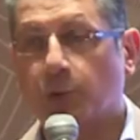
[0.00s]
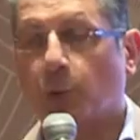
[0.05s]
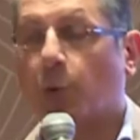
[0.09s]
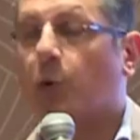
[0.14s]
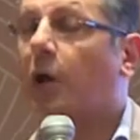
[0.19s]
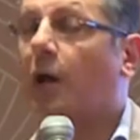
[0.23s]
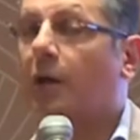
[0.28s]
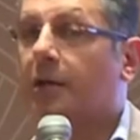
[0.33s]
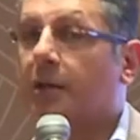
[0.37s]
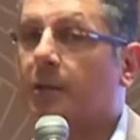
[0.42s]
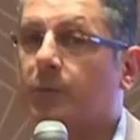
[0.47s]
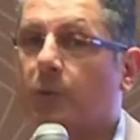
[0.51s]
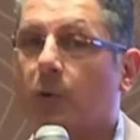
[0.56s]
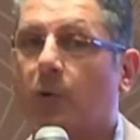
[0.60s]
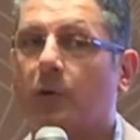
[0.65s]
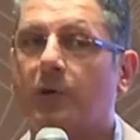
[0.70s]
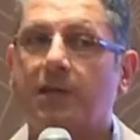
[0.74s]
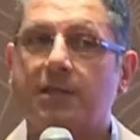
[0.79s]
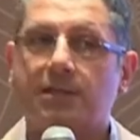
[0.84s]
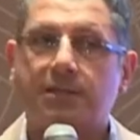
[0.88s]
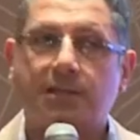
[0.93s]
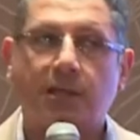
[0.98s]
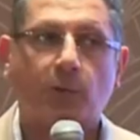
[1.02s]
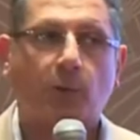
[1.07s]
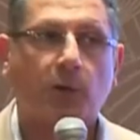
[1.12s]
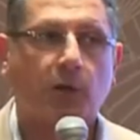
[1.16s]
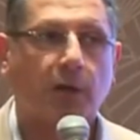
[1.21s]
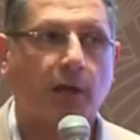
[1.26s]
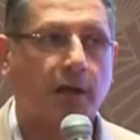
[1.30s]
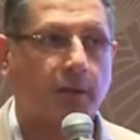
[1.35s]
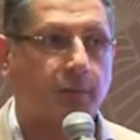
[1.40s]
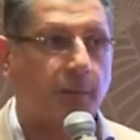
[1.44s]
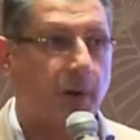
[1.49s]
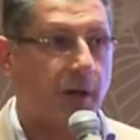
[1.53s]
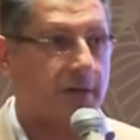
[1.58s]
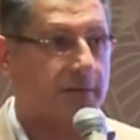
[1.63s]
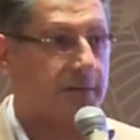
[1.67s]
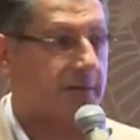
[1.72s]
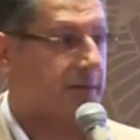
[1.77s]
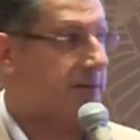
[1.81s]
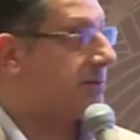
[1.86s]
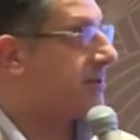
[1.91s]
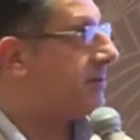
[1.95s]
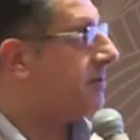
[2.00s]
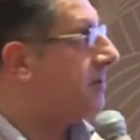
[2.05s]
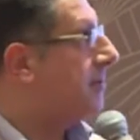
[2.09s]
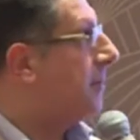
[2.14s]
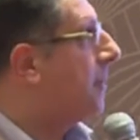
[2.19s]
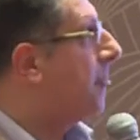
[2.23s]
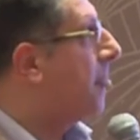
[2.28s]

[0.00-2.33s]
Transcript: work like employees, they work like partners.